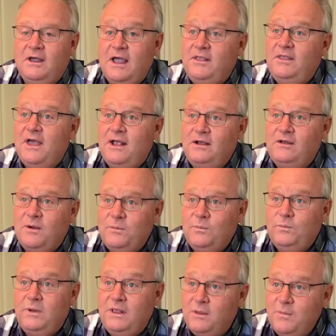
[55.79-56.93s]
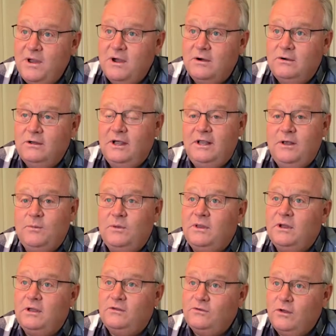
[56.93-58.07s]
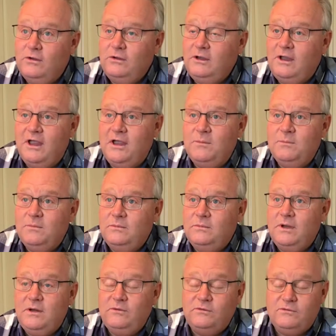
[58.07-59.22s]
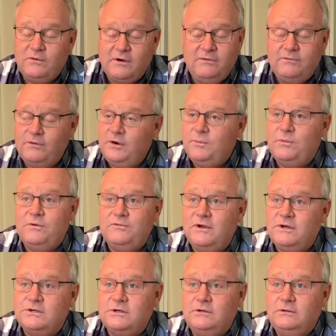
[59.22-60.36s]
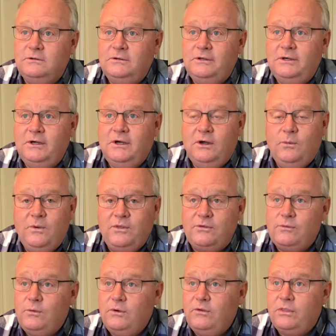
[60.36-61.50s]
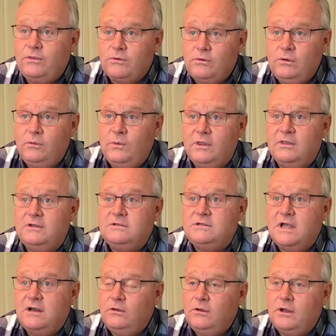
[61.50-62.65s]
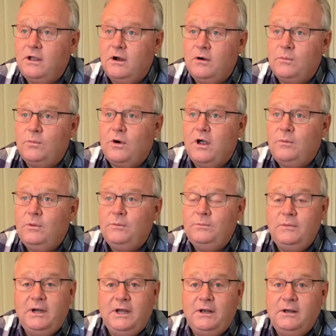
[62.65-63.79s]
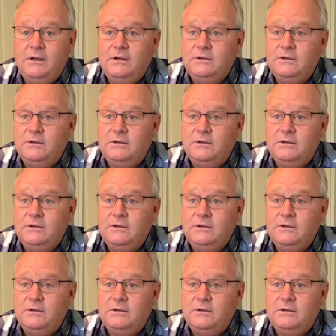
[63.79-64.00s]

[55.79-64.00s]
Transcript: had that come in the mail, and then when the consultant came, he was very, very professional. Went through it thorough with us, had a look at our problem, and